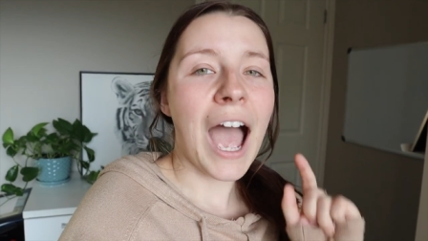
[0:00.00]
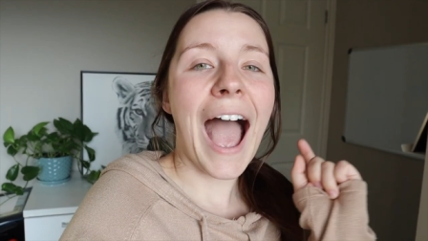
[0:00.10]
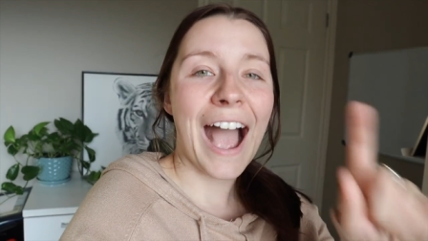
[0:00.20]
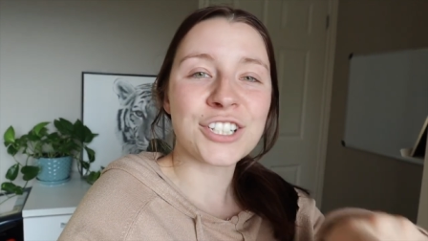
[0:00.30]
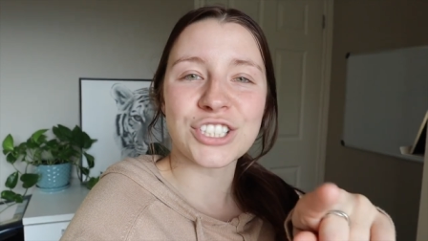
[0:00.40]

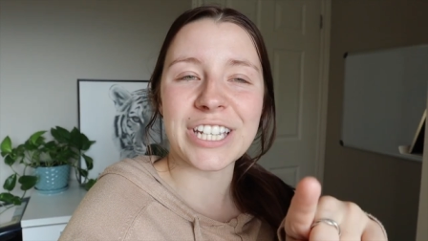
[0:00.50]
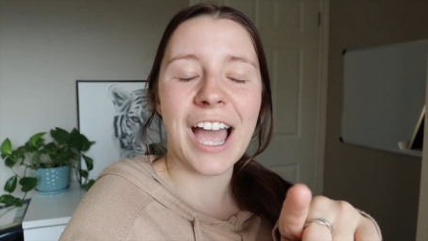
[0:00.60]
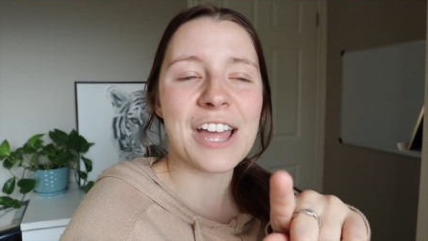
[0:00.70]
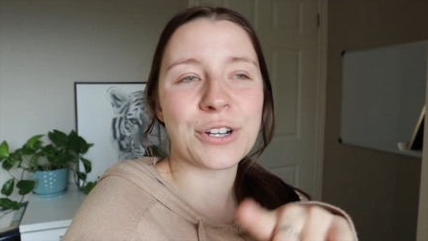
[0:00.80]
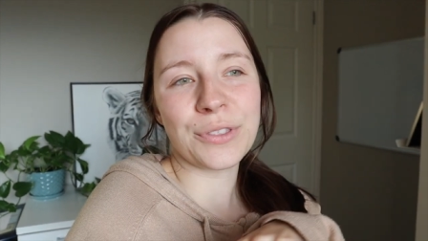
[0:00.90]
Actually,
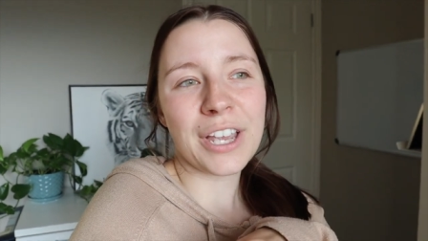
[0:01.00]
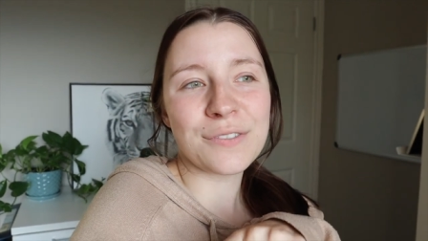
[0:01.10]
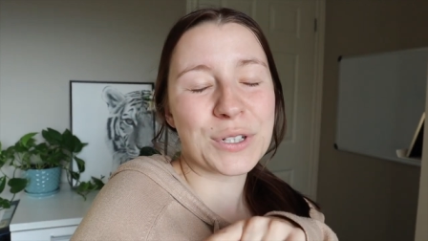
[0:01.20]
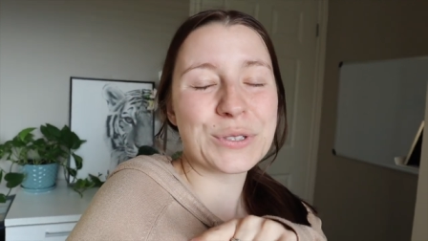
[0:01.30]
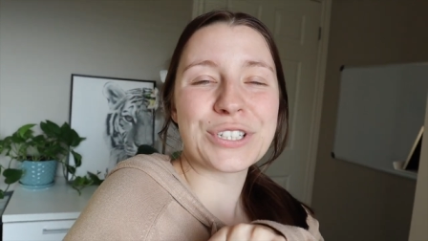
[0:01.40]
I don't think
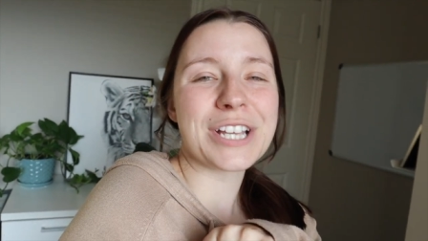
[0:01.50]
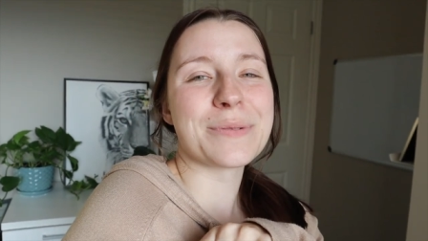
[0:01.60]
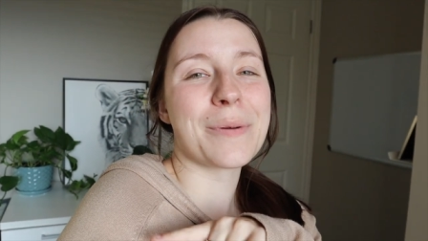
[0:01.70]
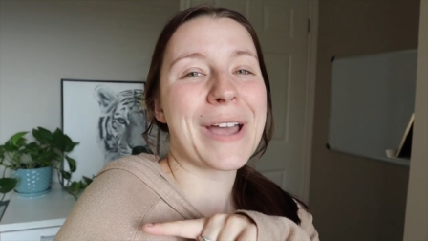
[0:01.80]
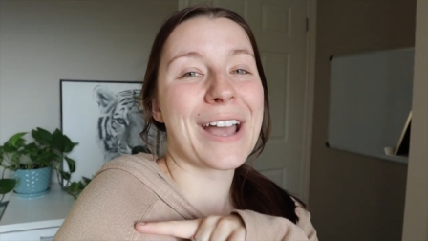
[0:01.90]
I've told you guys
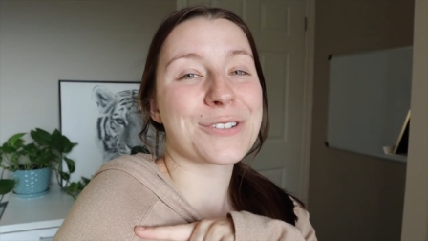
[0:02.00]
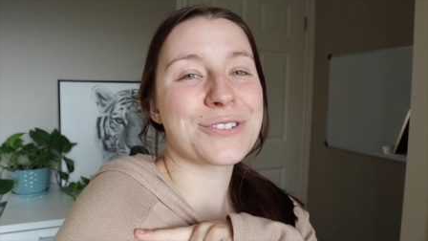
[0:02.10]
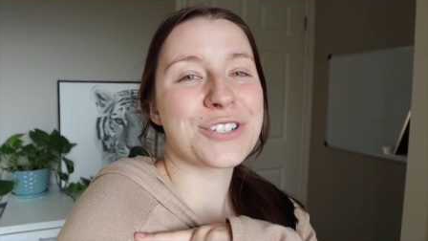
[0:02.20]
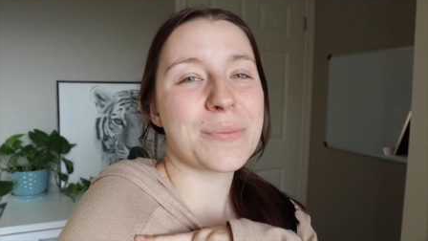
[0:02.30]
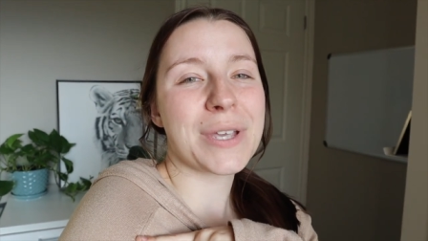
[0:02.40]
about my
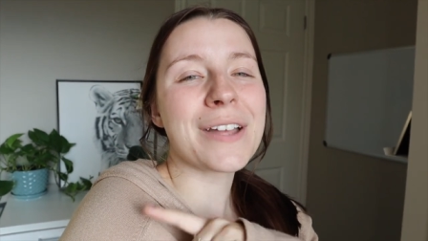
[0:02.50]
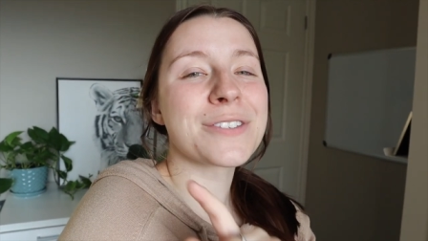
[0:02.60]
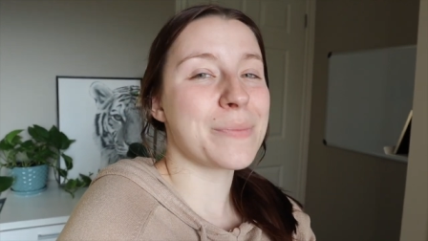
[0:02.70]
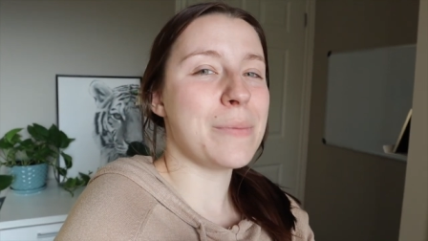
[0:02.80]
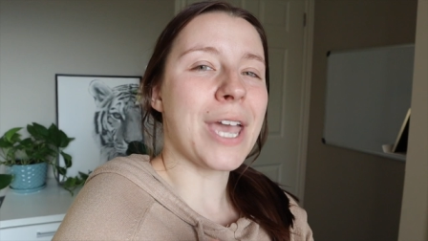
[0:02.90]
externship yet,
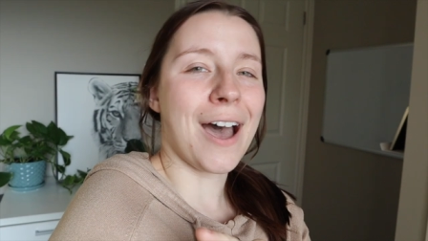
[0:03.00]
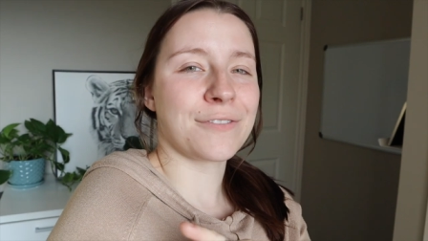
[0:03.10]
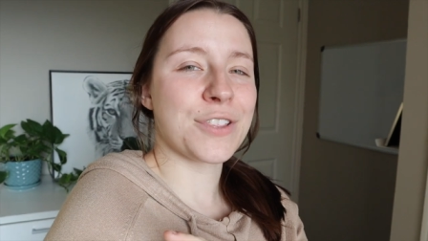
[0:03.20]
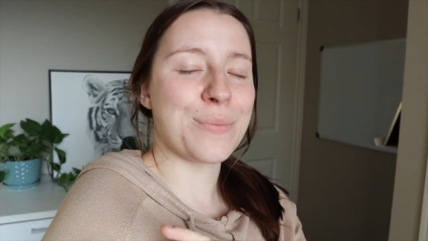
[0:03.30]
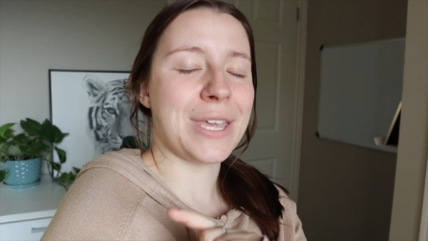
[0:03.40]
so maybe
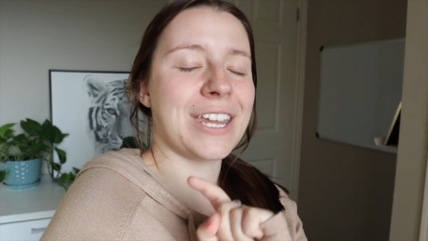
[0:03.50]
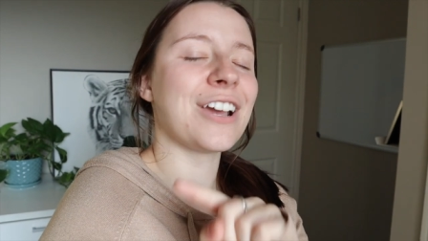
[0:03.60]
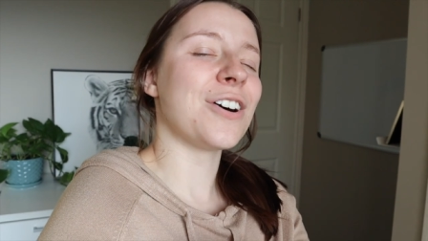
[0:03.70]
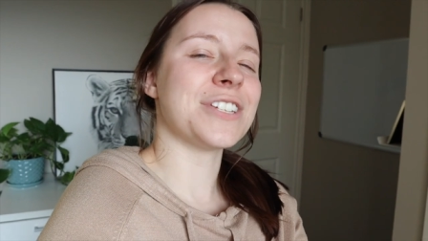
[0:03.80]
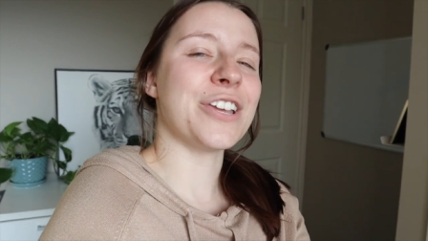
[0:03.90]
after the
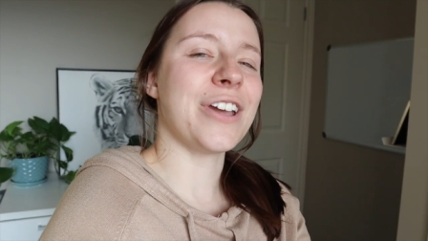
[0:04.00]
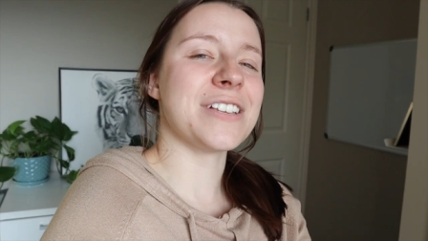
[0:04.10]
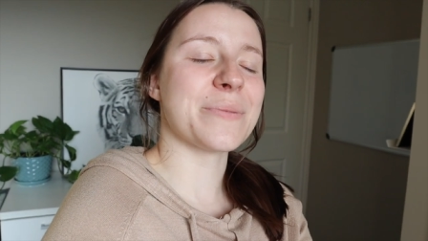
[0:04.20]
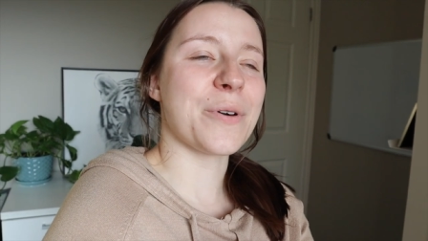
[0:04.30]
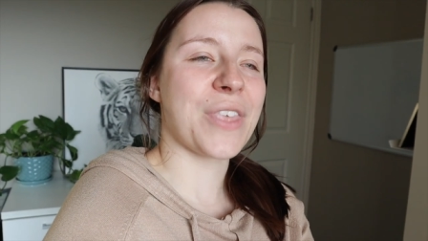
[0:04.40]
meeting I'll tell you
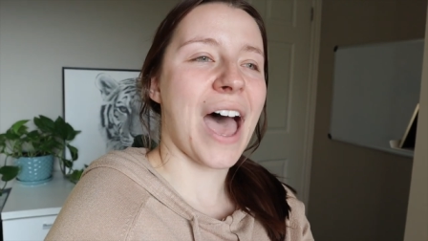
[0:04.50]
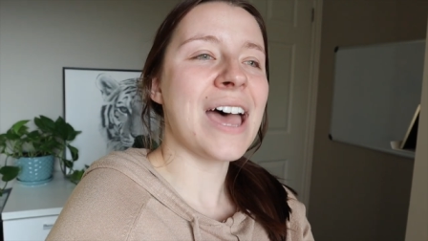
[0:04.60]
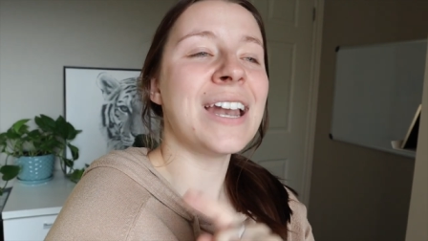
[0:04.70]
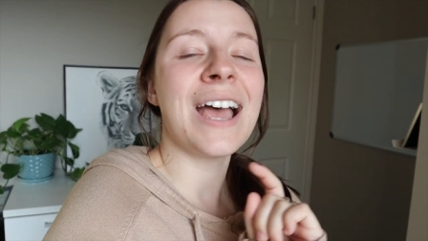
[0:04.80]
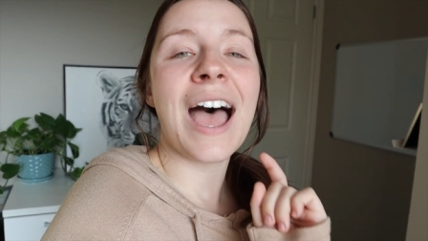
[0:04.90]
guys about
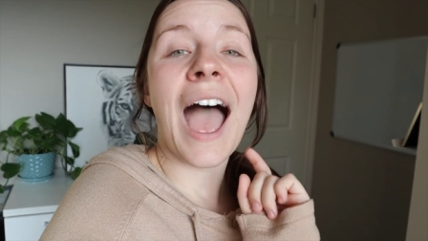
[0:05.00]
that.